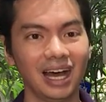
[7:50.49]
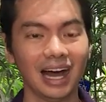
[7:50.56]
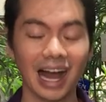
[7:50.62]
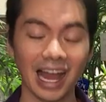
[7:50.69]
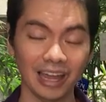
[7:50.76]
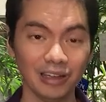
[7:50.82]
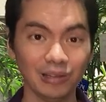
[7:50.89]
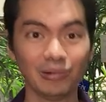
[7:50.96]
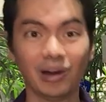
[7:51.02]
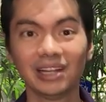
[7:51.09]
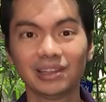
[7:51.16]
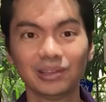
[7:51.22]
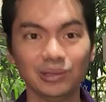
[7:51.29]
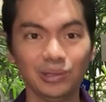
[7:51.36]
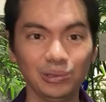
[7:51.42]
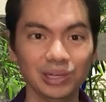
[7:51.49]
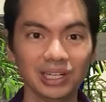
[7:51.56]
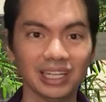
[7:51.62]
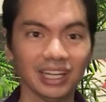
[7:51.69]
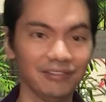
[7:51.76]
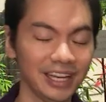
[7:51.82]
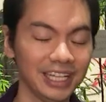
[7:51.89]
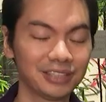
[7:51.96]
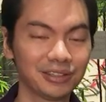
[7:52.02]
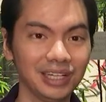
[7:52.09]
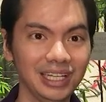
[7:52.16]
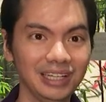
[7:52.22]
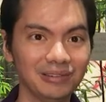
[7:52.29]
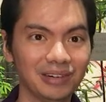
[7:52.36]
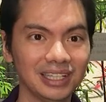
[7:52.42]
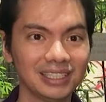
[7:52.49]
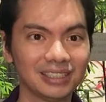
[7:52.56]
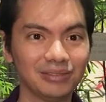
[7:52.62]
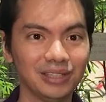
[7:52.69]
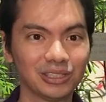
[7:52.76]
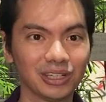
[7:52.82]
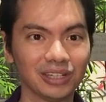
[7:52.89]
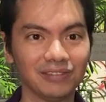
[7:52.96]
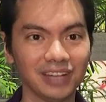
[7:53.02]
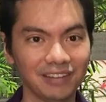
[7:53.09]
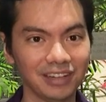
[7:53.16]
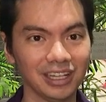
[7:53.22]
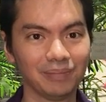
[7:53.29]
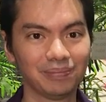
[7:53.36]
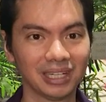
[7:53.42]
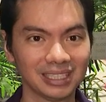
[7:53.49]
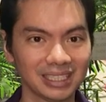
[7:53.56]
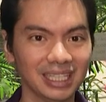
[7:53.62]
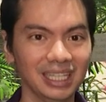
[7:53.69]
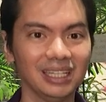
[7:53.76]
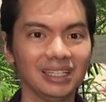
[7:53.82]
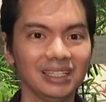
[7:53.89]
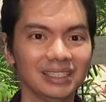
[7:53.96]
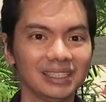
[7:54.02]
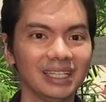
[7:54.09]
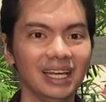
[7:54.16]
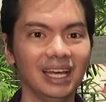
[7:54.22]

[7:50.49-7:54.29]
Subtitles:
I want to do it eventually once we sort of level up our skills.